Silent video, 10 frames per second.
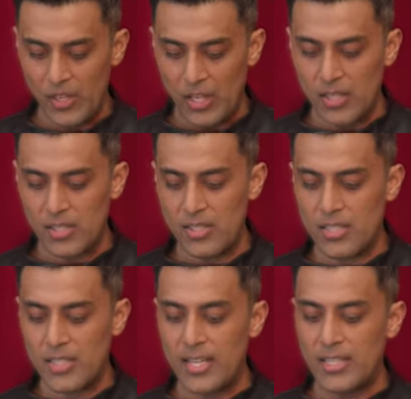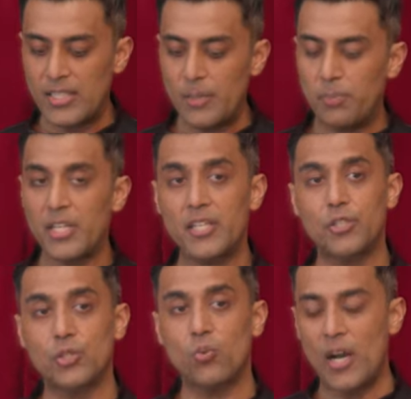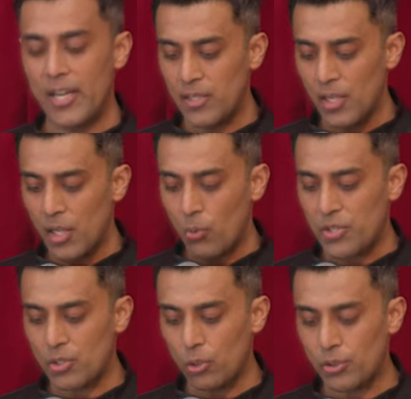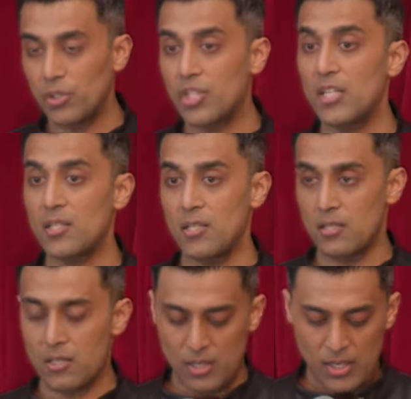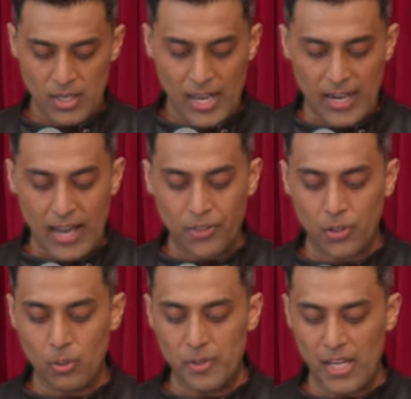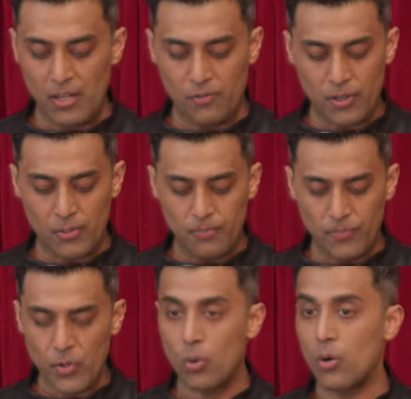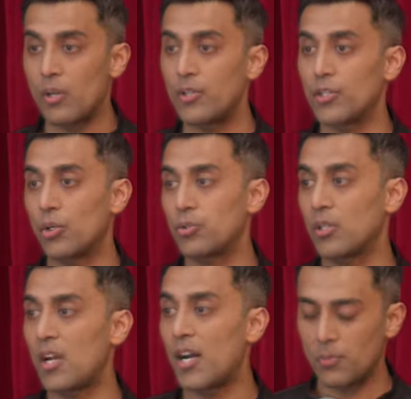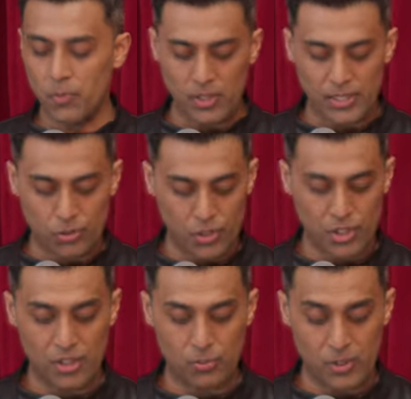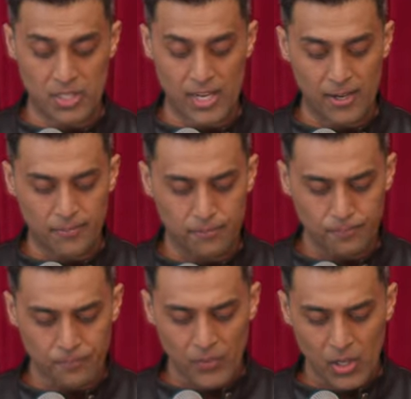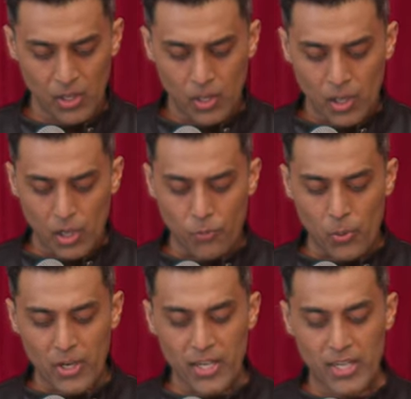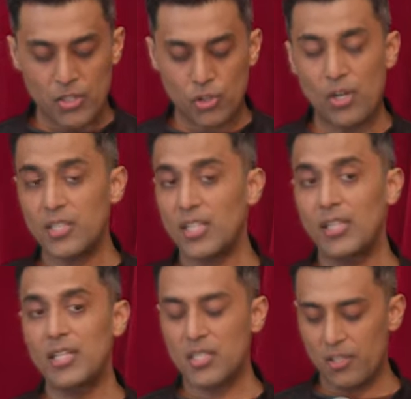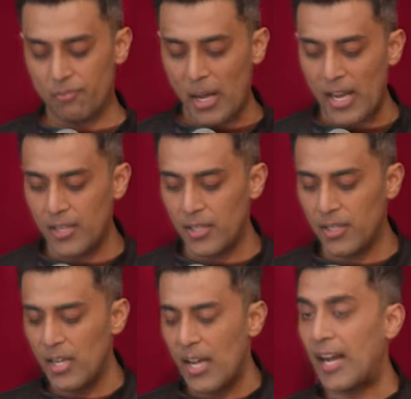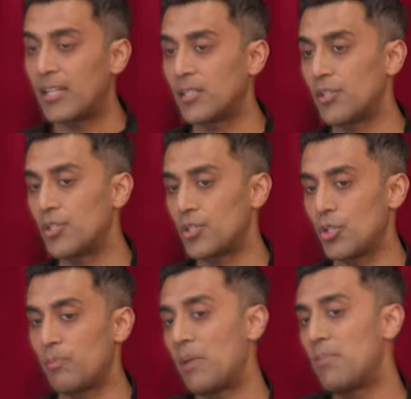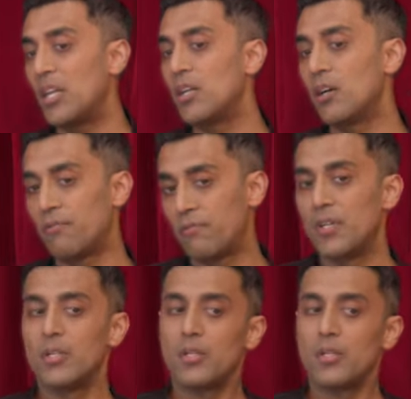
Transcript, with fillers: It is instead deeply intertwined with social justice and ethical behavior, or the social gospel, as Christians would say. If we were to construct a list of piety as understood by many of